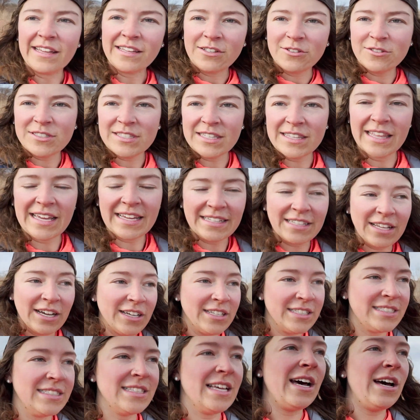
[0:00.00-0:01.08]
you see that
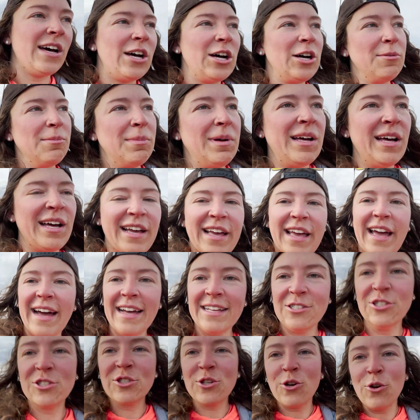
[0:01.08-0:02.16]
dust? A guy
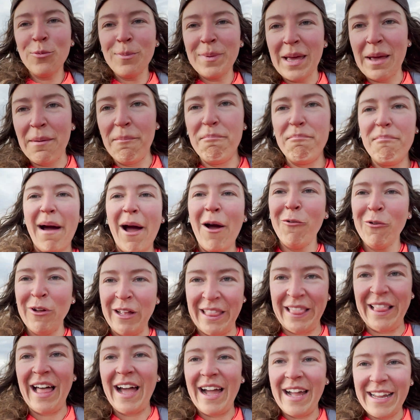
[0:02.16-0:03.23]
just told me a mountain
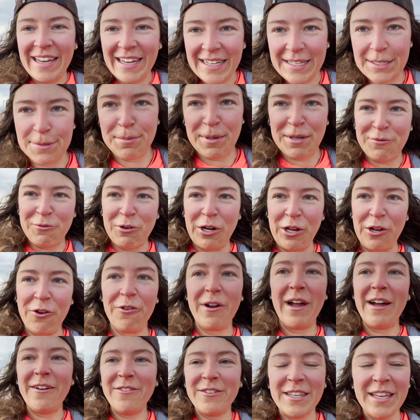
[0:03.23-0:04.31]
lion has been running
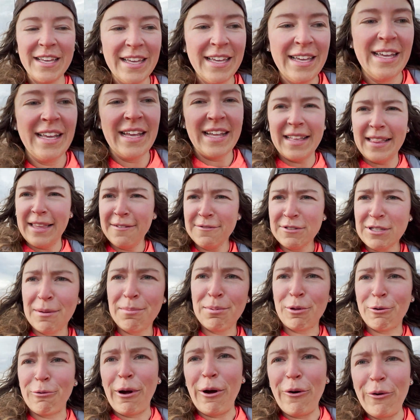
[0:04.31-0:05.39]
around. He lives up
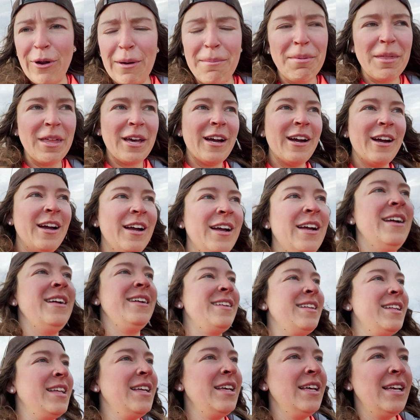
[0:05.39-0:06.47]
the road up there.
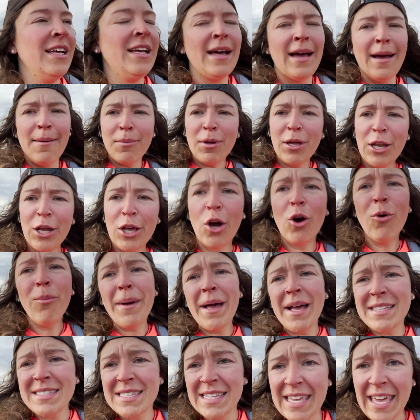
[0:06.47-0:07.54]
I'm gonna go
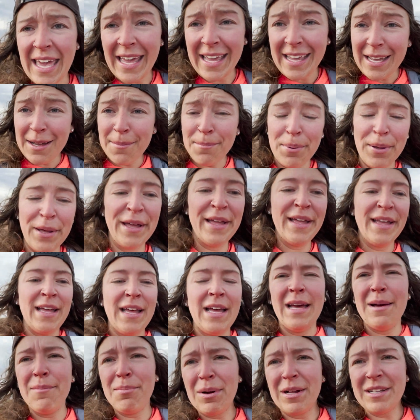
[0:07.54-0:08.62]
back to camp
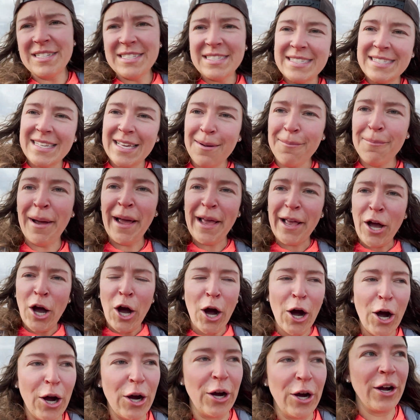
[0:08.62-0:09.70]
and probably sit in my
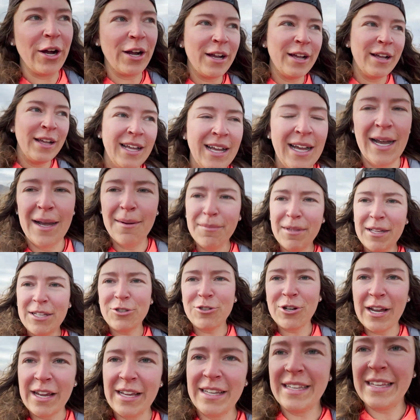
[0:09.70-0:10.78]
car. I'm not
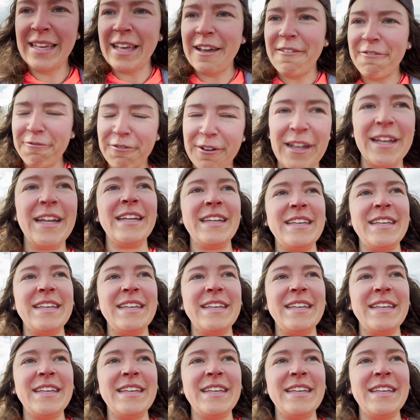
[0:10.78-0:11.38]
trying to get freaking